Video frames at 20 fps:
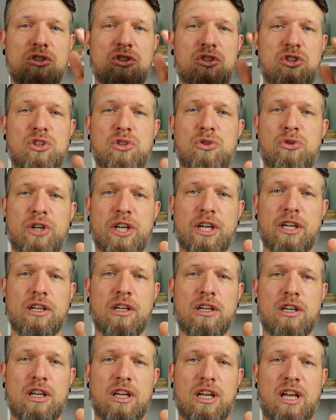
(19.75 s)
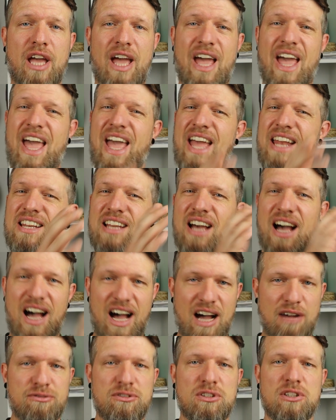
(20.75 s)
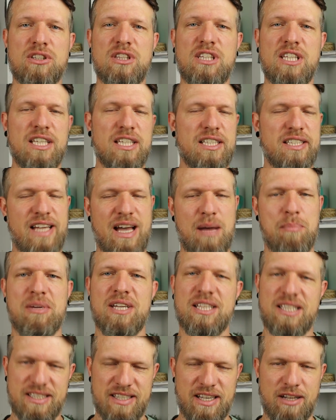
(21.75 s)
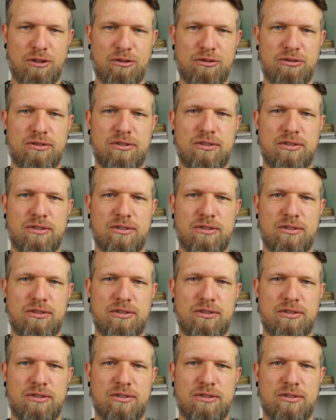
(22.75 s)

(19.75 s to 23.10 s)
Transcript: during, and after the exam itself.